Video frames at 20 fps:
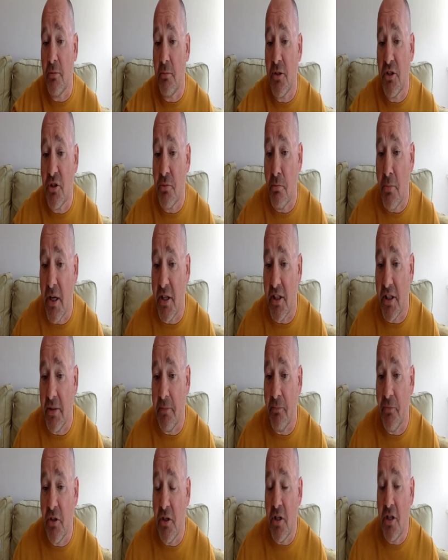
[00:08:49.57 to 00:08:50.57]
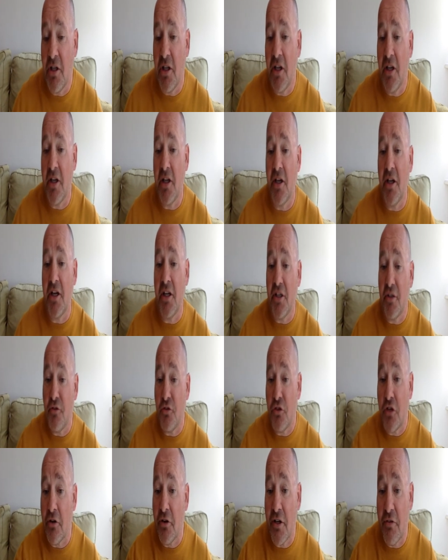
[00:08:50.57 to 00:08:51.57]
give me some money. And if
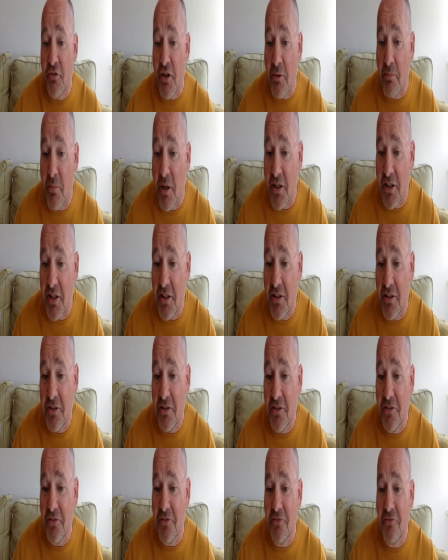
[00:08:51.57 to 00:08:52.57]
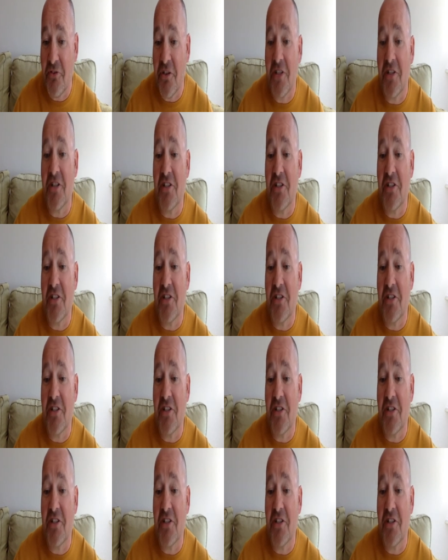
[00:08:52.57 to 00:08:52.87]
you don't have that money, then